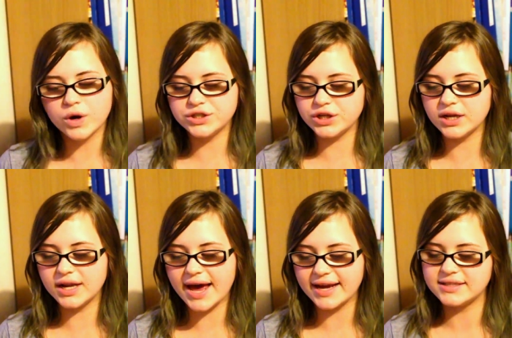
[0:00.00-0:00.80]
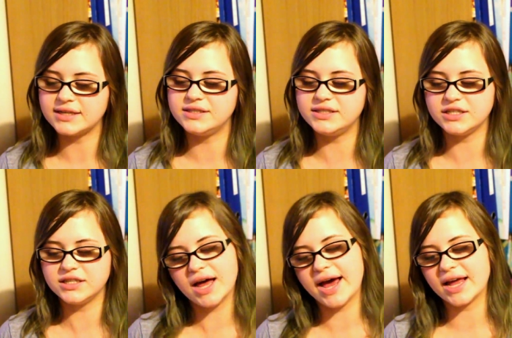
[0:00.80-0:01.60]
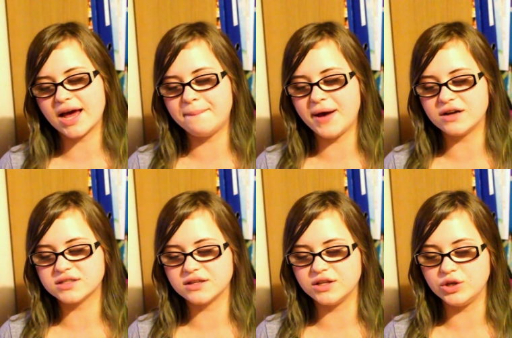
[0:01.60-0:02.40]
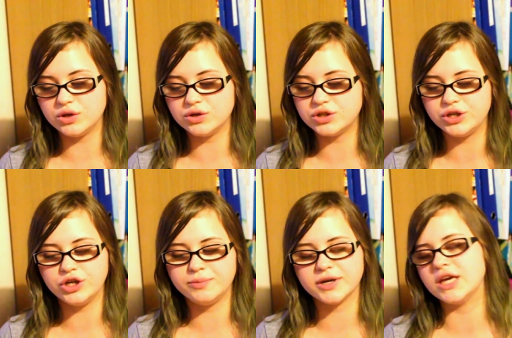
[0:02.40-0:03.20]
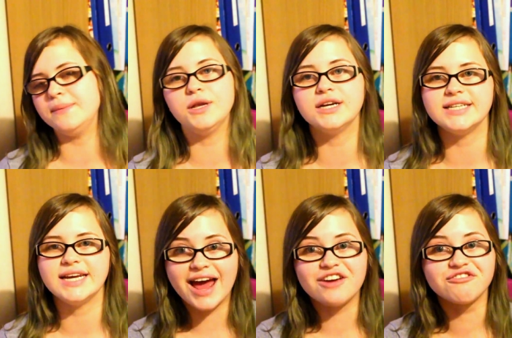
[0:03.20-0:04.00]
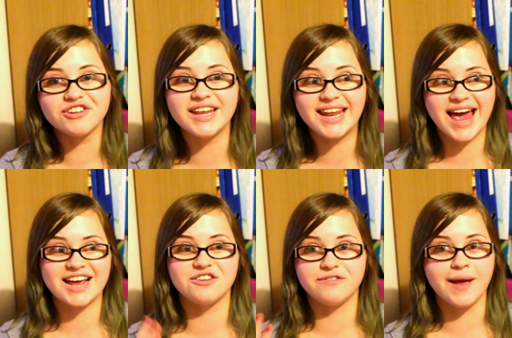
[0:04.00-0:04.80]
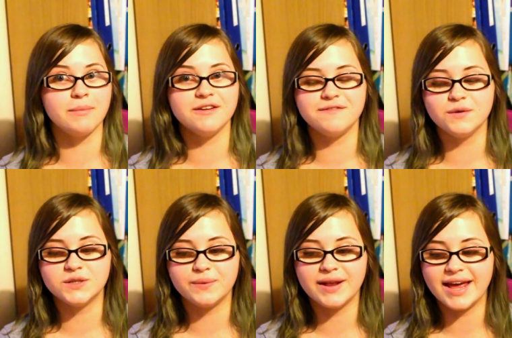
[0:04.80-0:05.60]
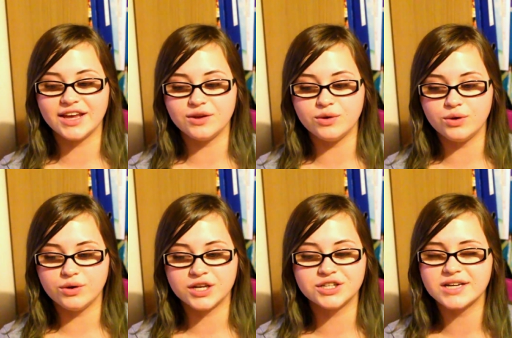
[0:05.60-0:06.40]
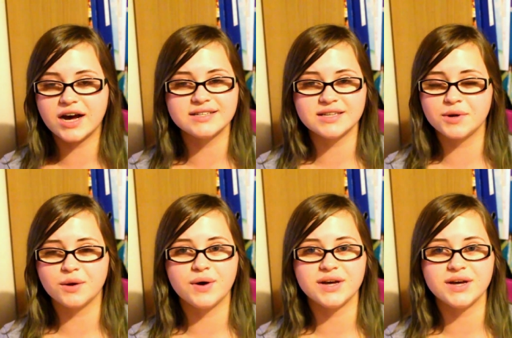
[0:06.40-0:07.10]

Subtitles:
What do you like slash dislike about the YouTube community? I really like the family feel to it. Like, you can just ask someone a